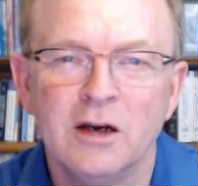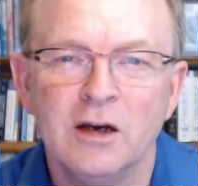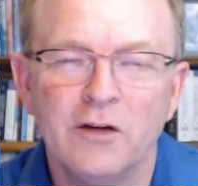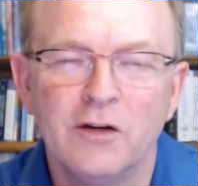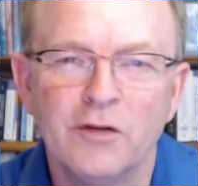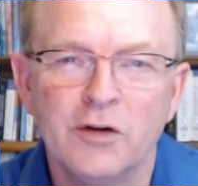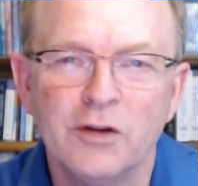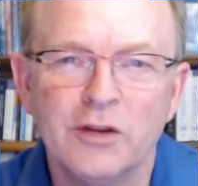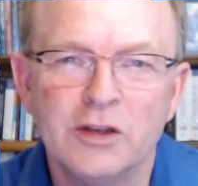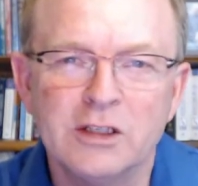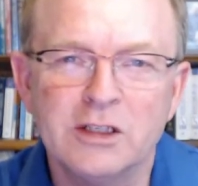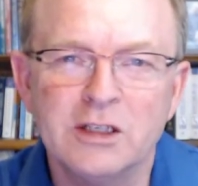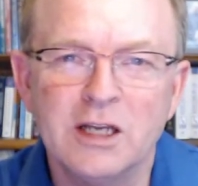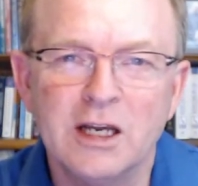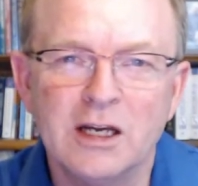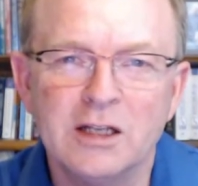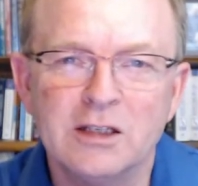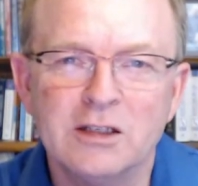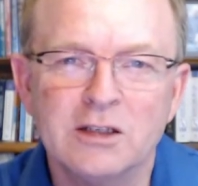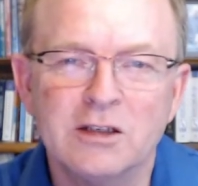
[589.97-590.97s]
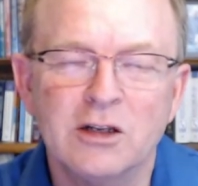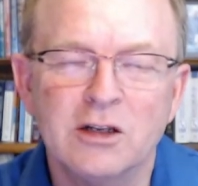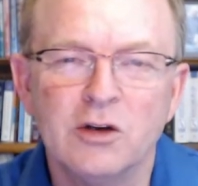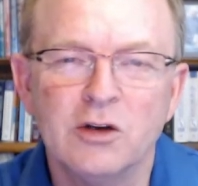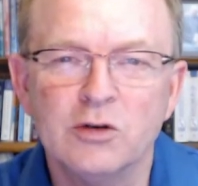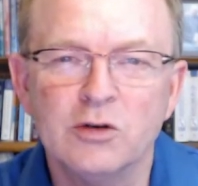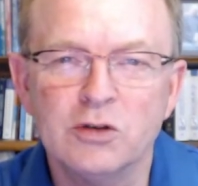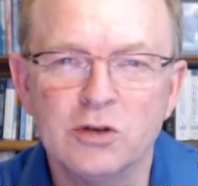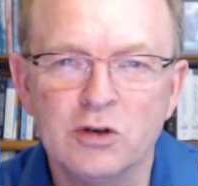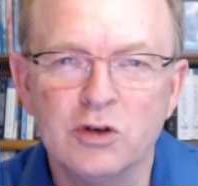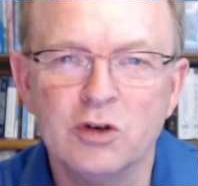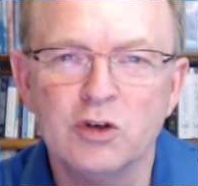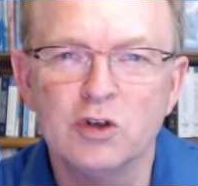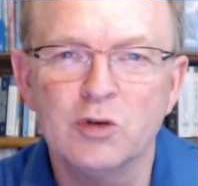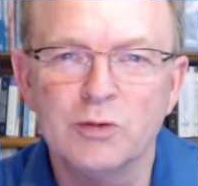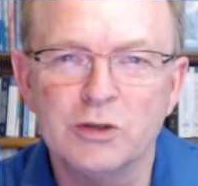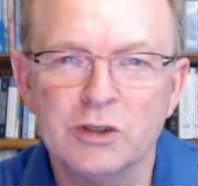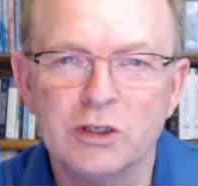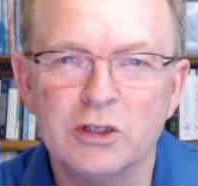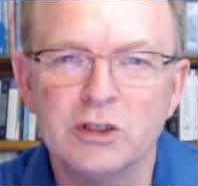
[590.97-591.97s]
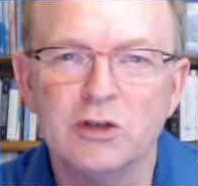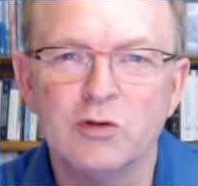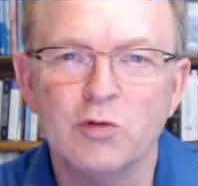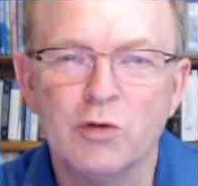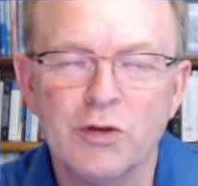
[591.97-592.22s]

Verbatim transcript: a foot that stands close to neutral position